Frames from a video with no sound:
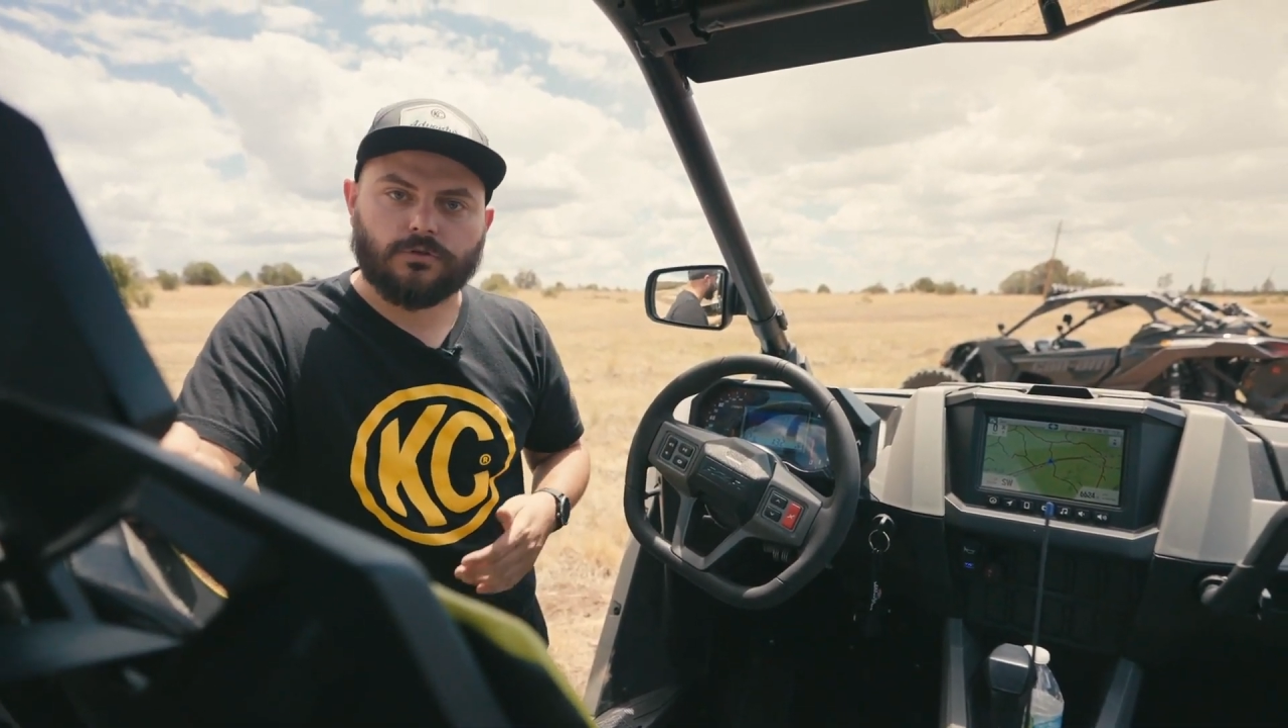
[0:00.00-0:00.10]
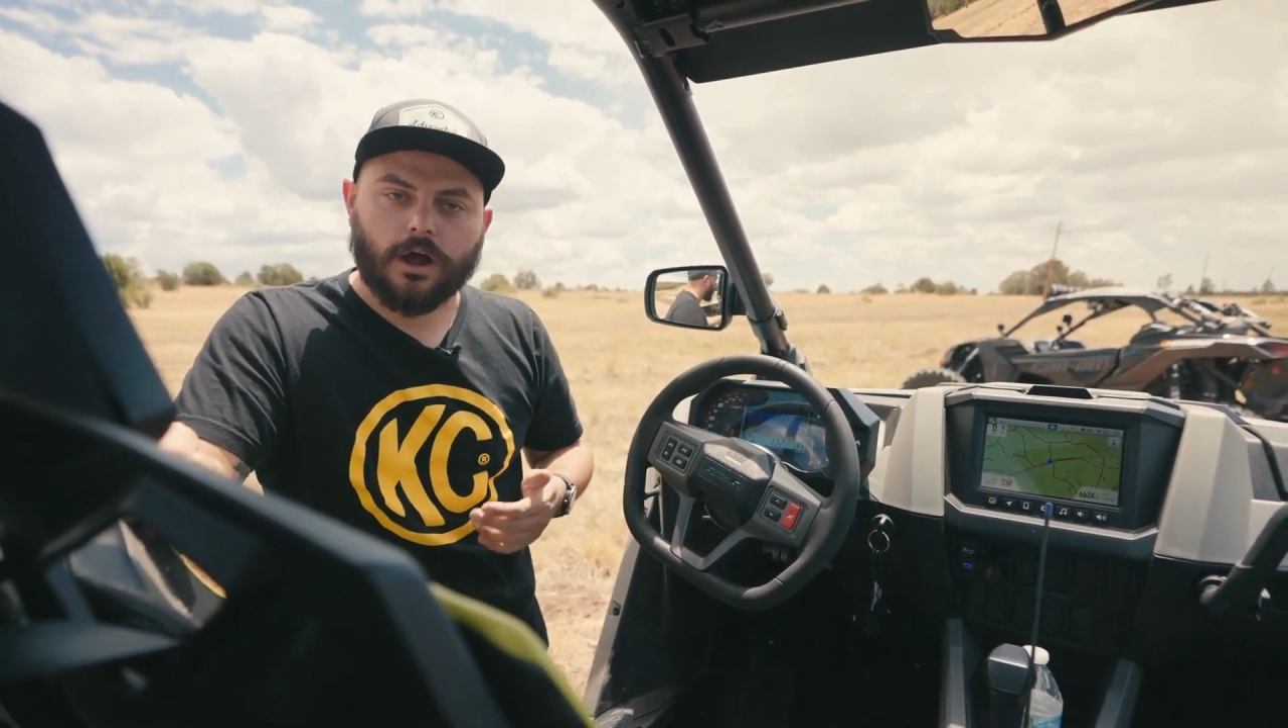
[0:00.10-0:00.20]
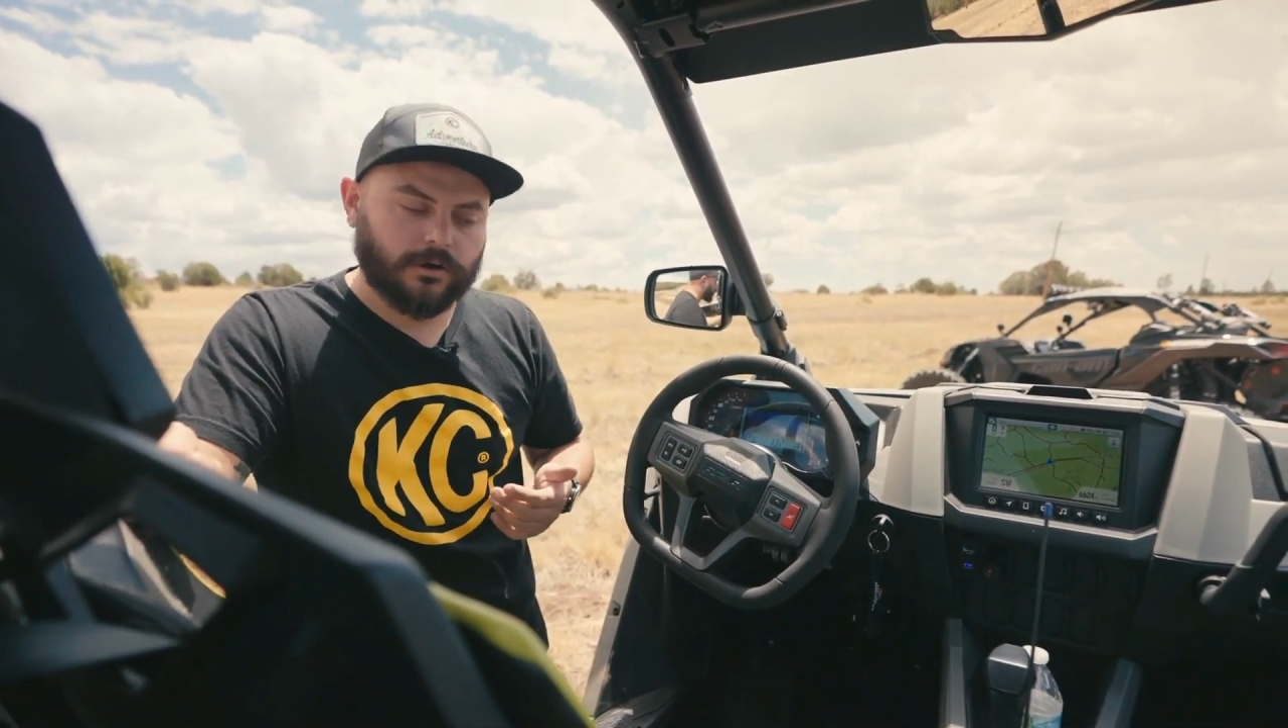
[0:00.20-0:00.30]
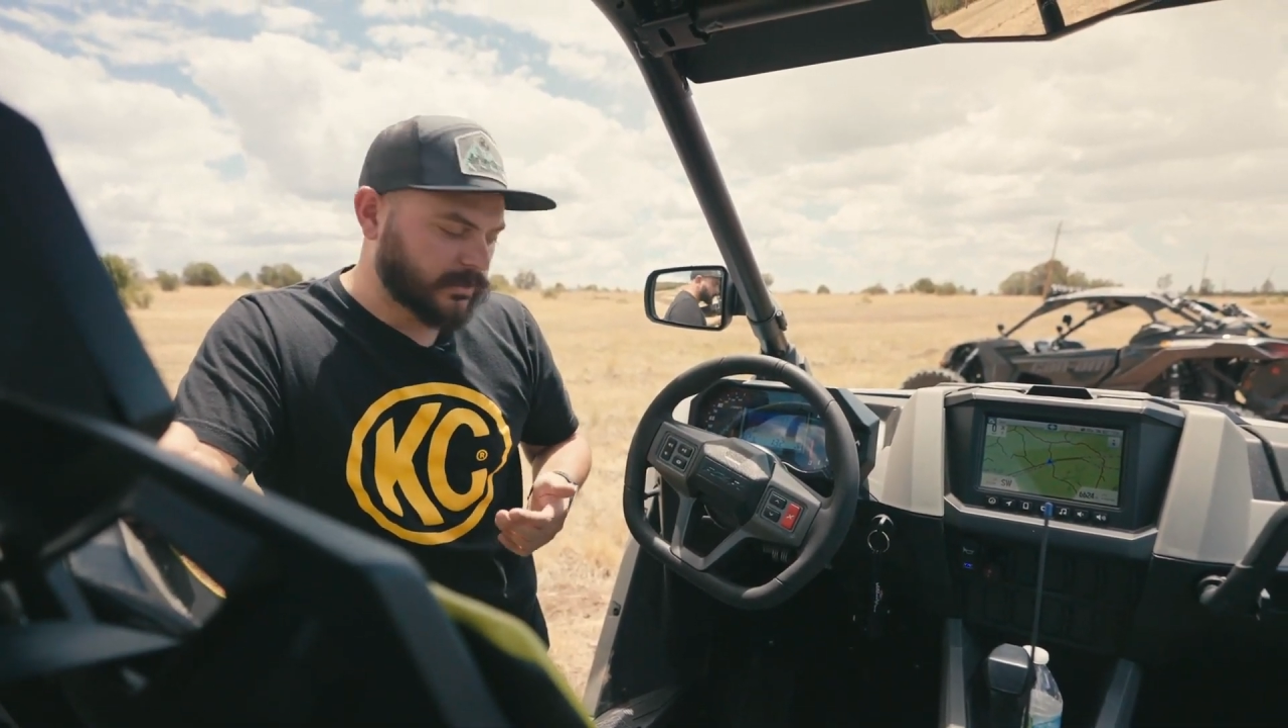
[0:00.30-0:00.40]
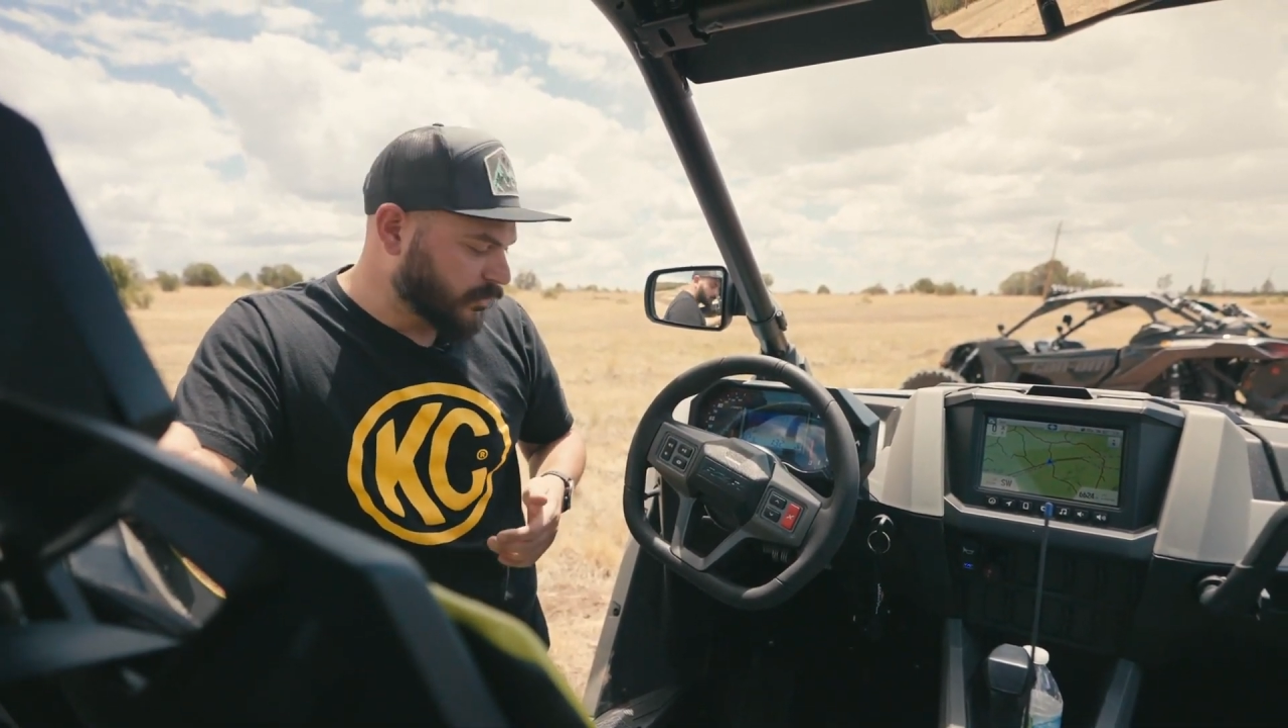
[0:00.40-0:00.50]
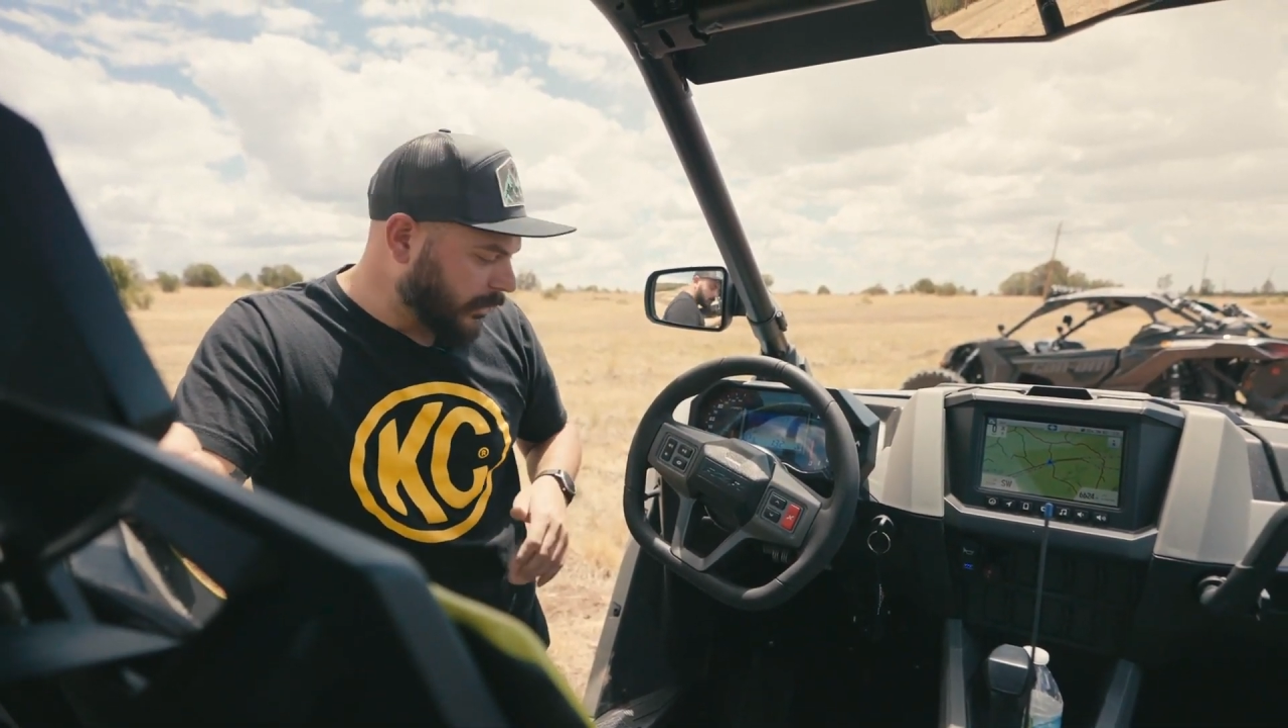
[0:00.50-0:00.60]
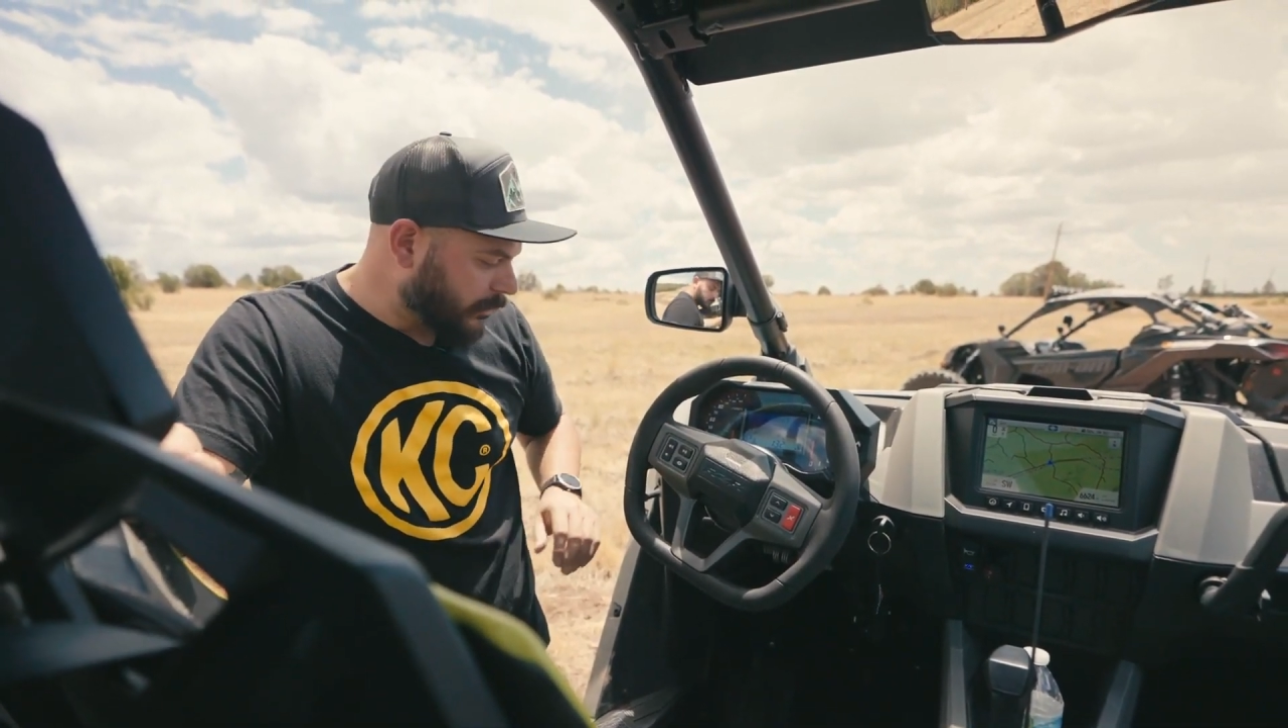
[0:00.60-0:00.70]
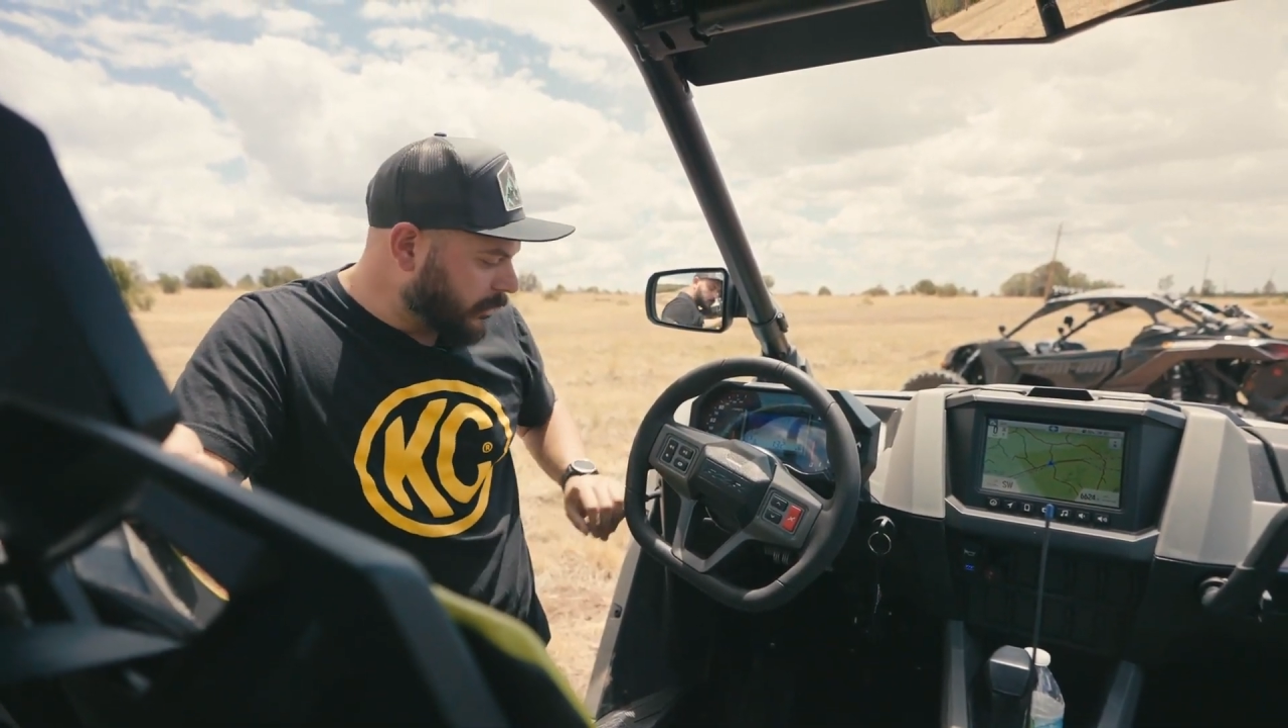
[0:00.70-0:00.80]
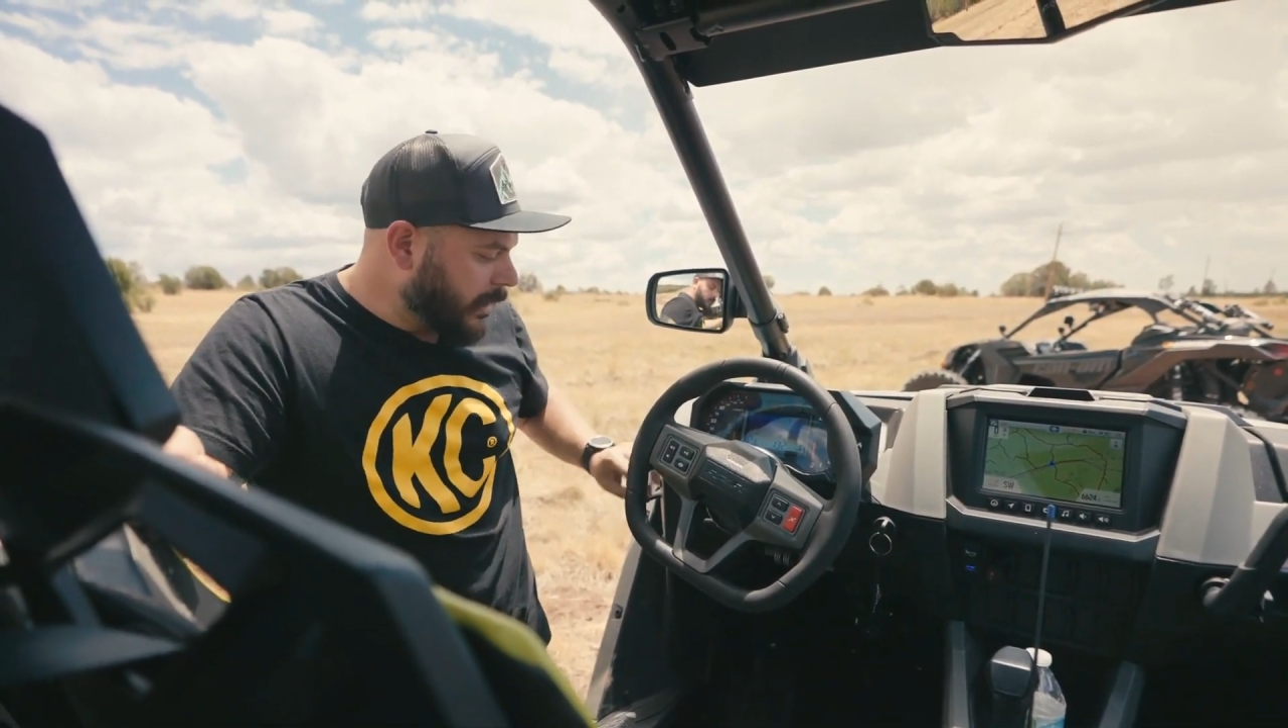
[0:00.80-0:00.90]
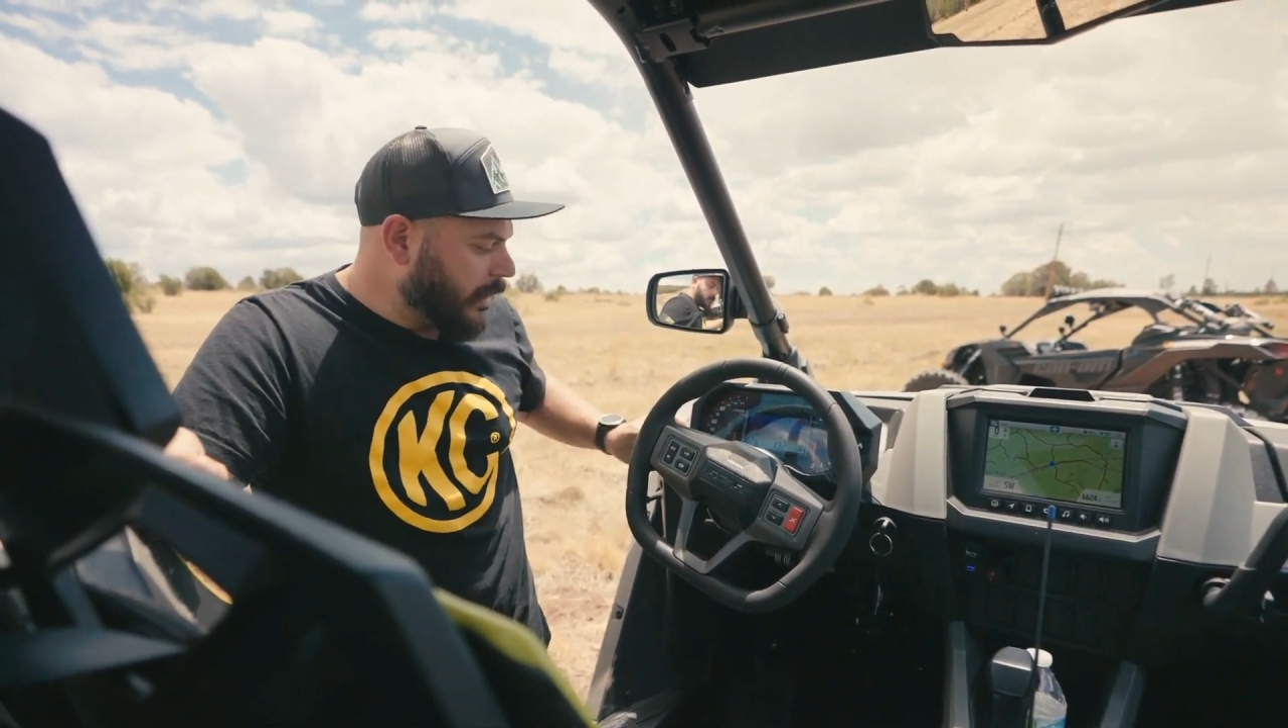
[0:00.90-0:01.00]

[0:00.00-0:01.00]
rocker switch.